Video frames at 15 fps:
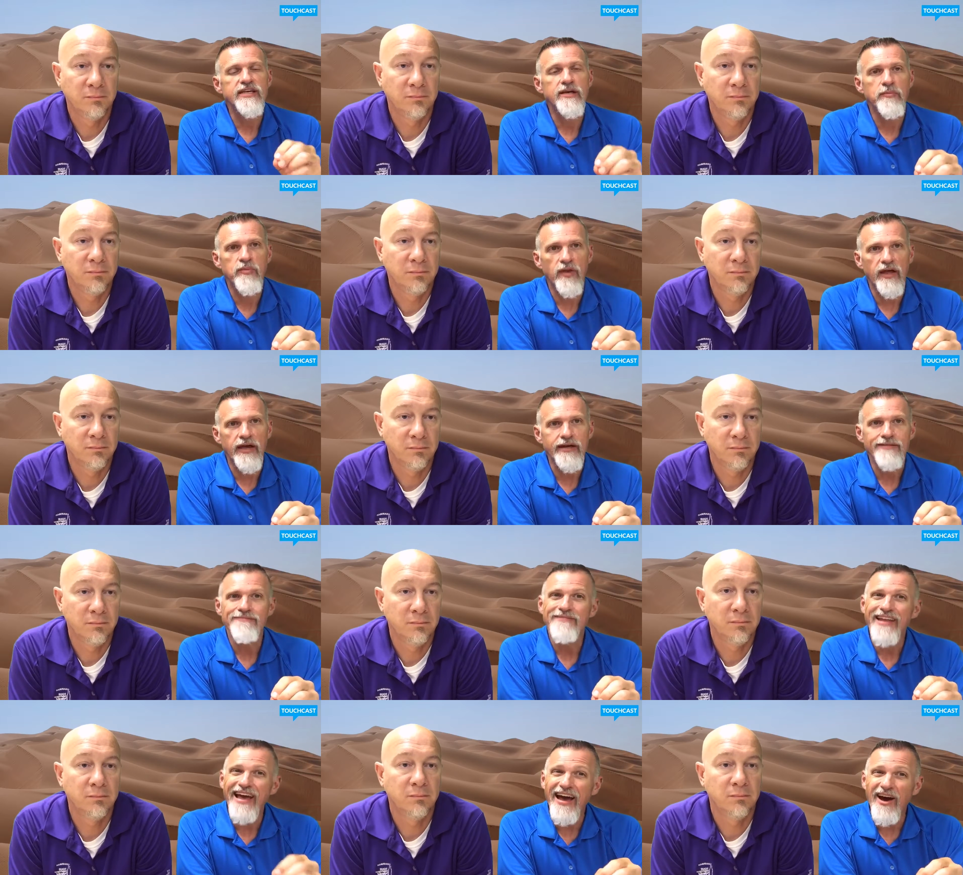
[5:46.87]
Speaker 1: template.
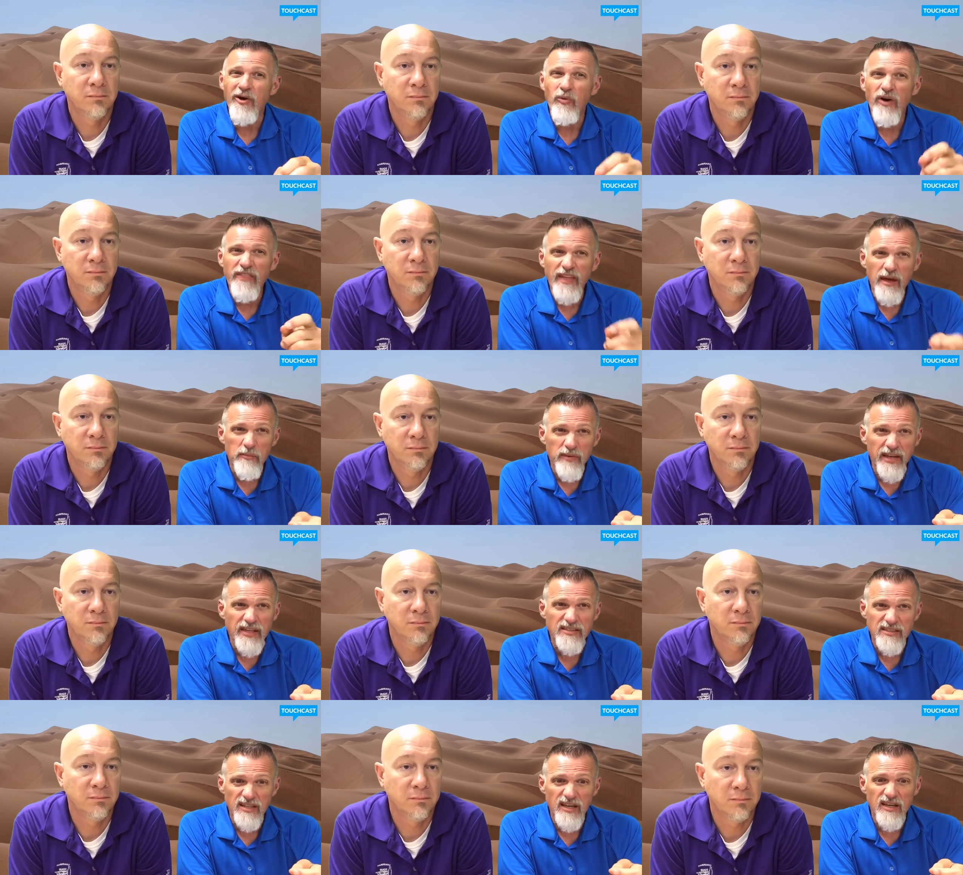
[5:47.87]
Now, what that
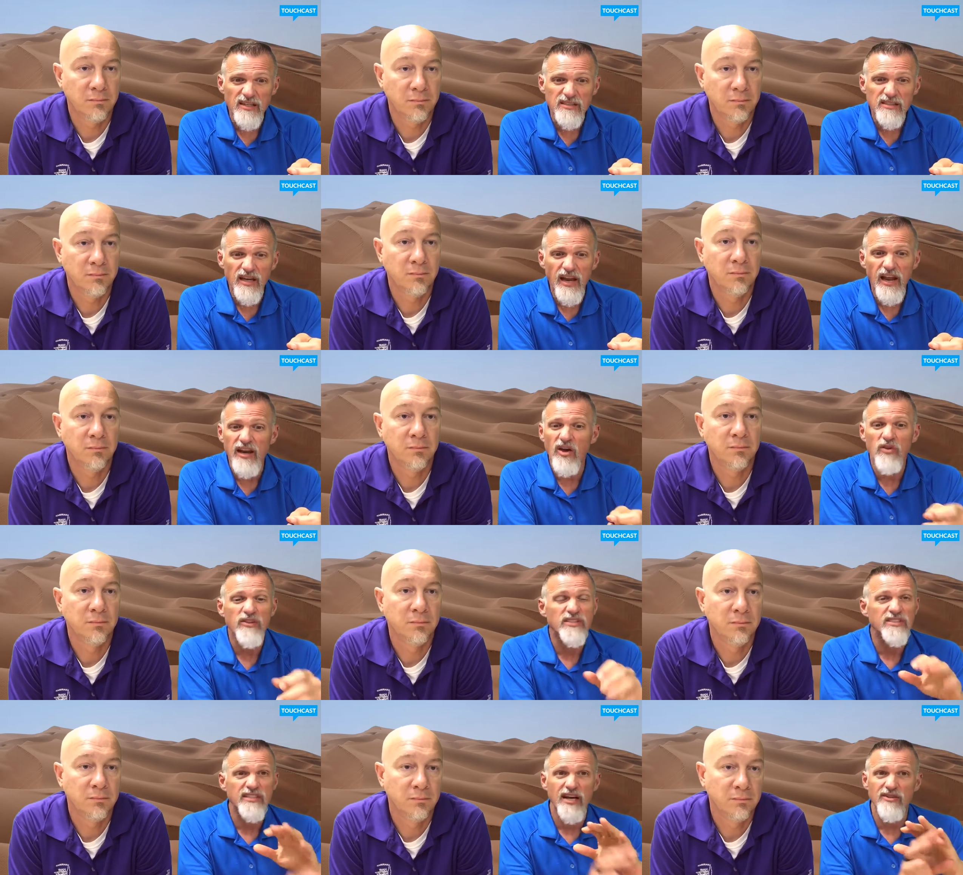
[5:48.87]
means is, and I know
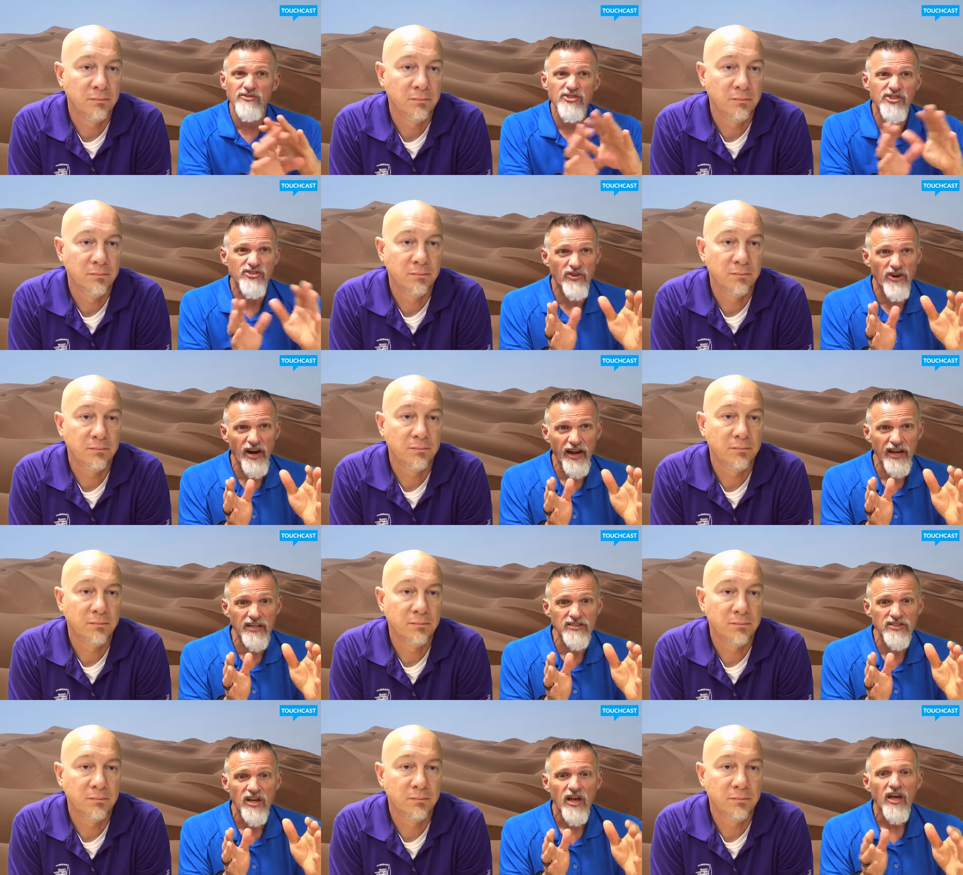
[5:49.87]
this sounds
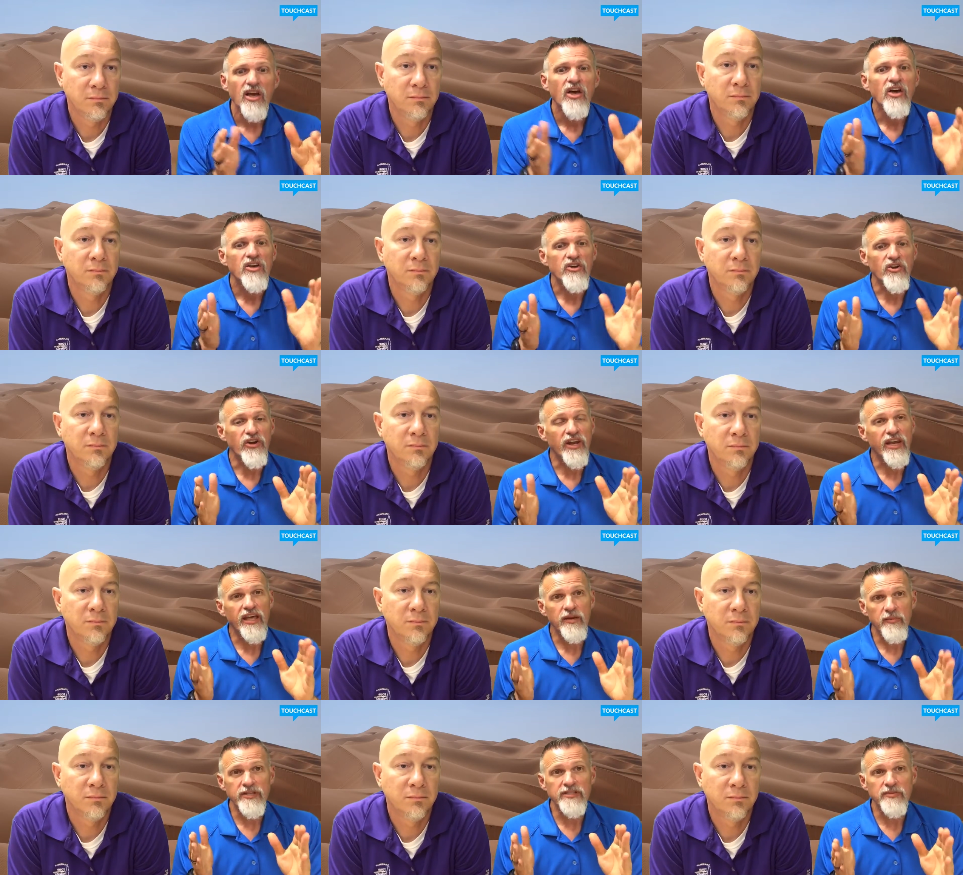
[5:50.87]
strange, you're going to
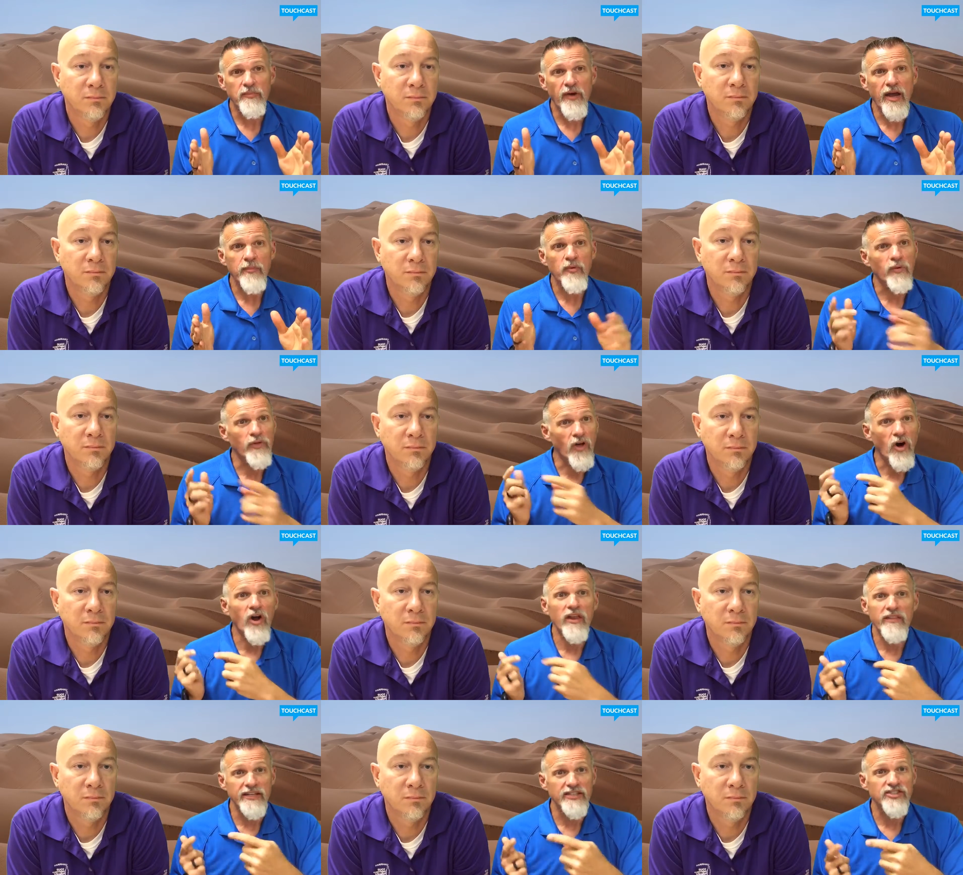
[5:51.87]
get a piece of paper with
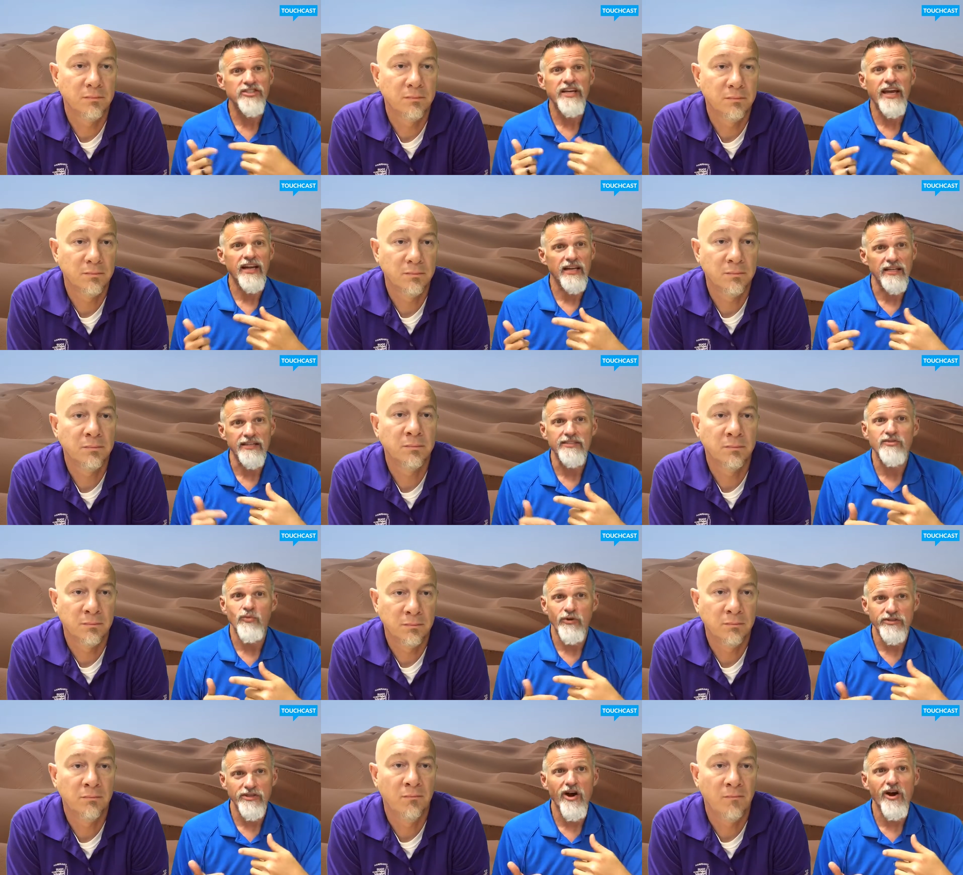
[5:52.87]
all of these
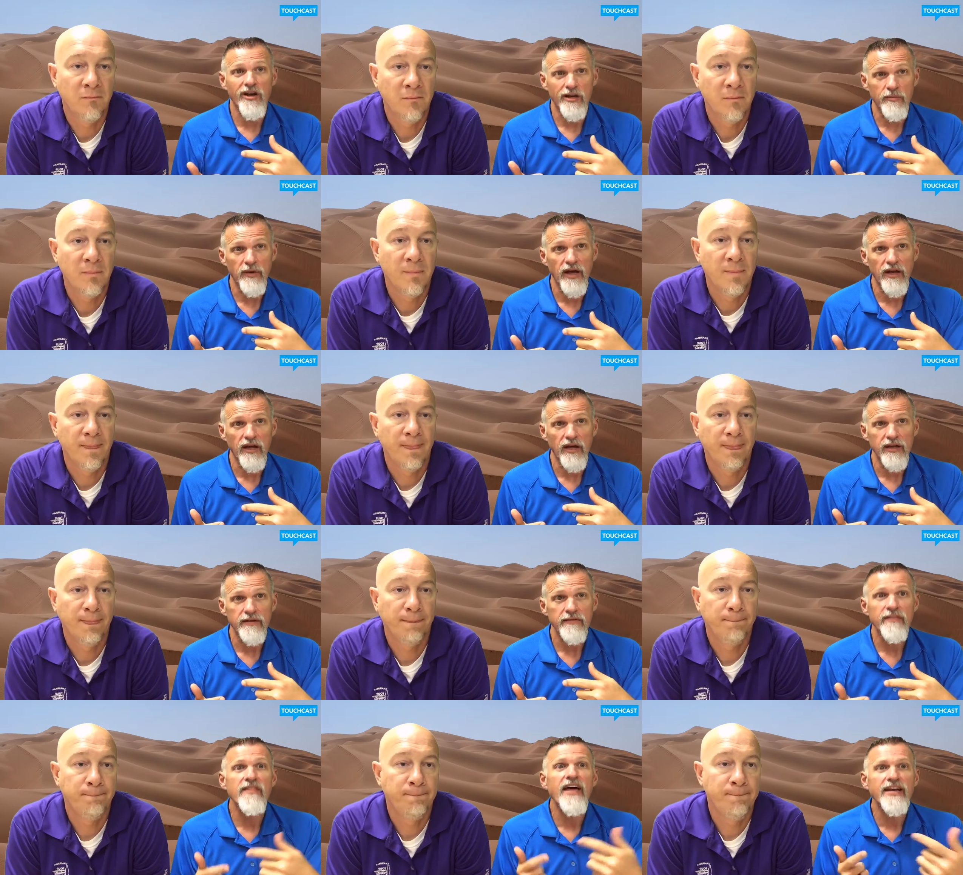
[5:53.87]
checklists we're talking about on
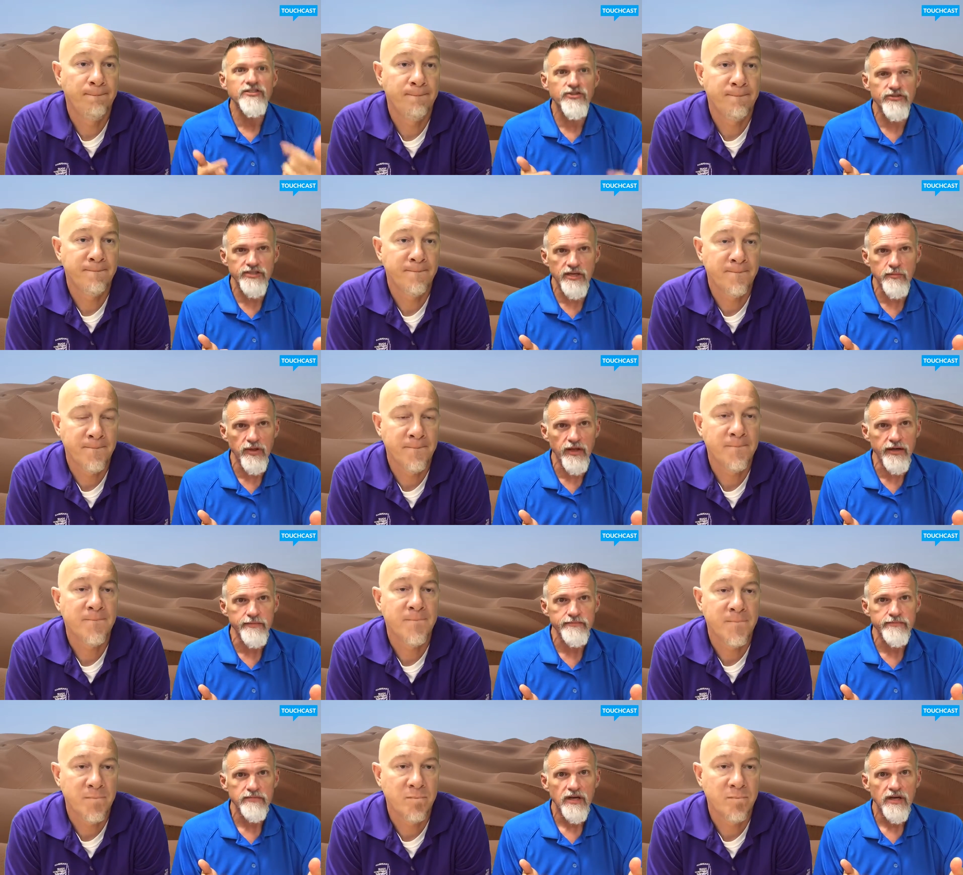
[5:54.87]
it. That's your template.